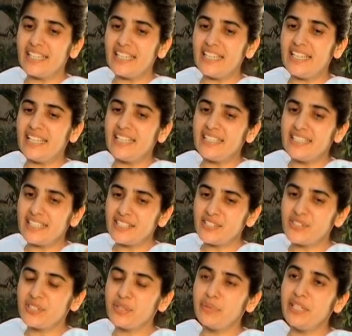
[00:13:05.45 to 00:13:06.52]
in an
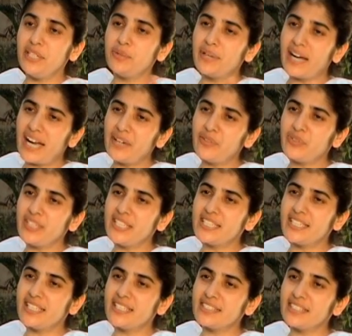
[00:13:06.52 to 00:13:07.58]
industry where you have
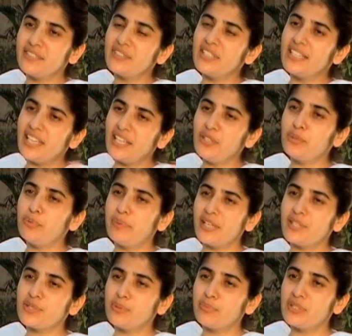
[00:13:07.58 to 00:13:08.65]
retakes, even then you pay
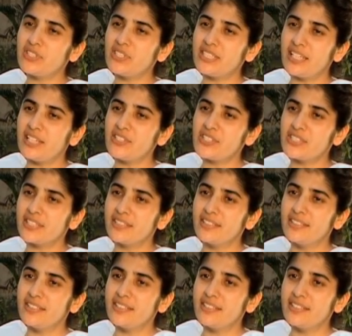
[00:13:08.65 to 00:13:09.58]
so much attention.